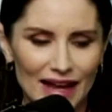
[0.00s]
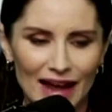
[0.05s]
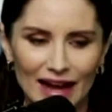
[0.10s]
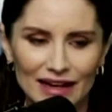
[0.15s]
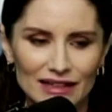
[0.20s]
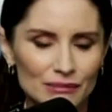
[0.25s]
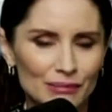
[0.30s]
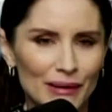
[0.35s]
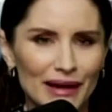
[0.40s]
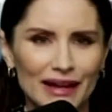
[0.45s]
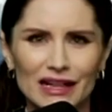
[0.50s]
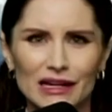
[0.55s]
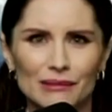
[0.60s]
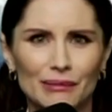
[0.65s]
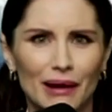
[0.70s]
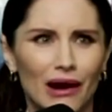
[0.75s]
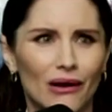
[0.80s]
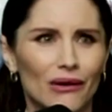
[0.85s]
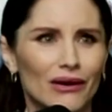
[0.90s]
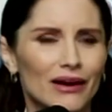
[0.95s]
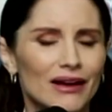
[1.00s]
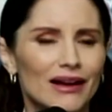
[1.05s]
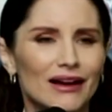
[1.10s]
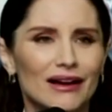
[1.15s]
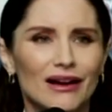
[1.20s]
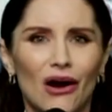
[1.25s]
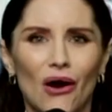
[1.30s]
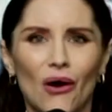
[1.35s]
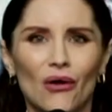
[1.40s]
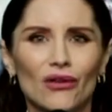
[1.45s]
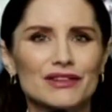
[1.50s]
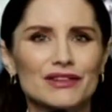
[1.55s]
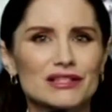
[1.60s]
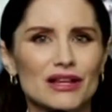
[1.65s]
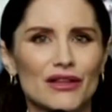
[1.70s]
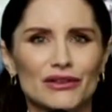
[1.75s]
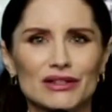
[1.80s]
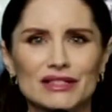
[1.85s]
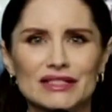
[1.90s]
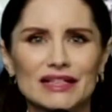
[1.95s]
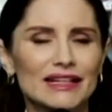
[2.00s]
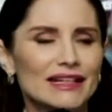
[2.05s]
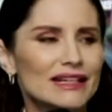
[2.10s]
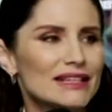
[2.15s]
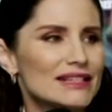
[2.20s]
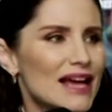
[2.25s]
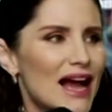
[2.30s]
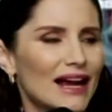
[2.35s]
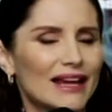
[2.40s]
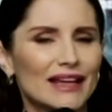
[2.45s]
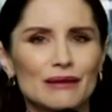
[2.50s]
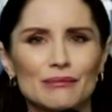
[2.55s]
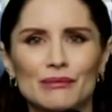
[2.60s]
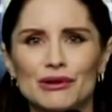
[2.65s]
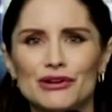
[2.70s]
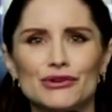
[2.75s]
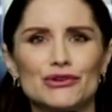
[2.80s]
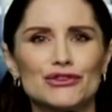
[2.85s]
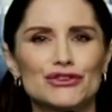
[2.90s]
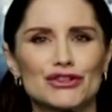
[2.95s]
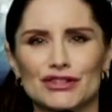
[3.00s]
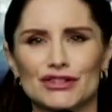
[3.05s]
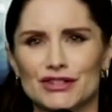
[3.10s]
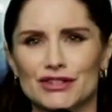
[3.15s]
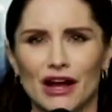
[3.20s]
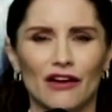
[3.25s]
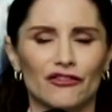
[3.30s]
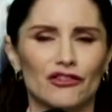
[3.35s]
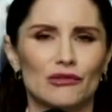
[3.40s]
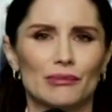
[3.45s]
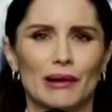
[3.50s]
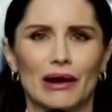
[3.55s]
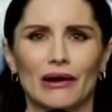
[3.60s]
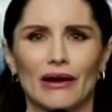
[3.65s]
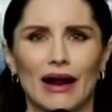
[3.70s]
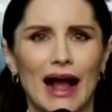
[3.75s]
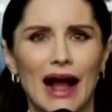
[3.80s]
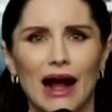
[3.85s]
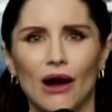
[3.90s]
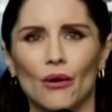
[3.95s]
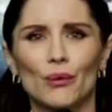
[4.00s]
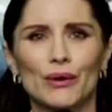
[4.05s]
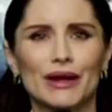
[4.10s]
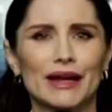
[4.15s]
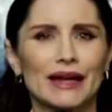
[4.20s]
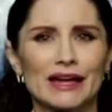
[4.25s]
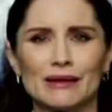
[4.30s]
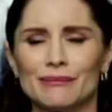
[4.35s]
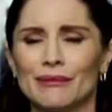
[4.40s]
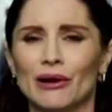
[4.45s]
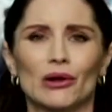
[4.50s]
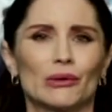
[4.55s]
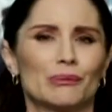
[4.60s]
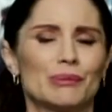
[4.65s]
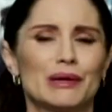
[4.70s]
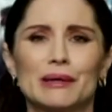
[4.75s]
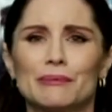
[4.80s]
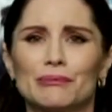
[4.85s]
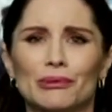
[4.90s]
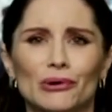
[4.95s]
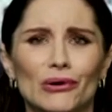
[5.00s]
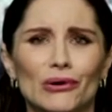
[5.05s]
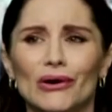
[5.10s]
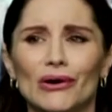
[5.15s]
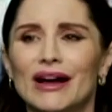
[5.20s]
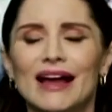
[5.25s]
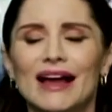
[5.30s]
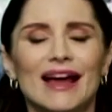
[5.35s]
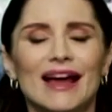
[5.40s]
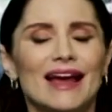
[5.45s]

They had to make it about all of this other ticky-tacky minutia stuff about how we emailed people.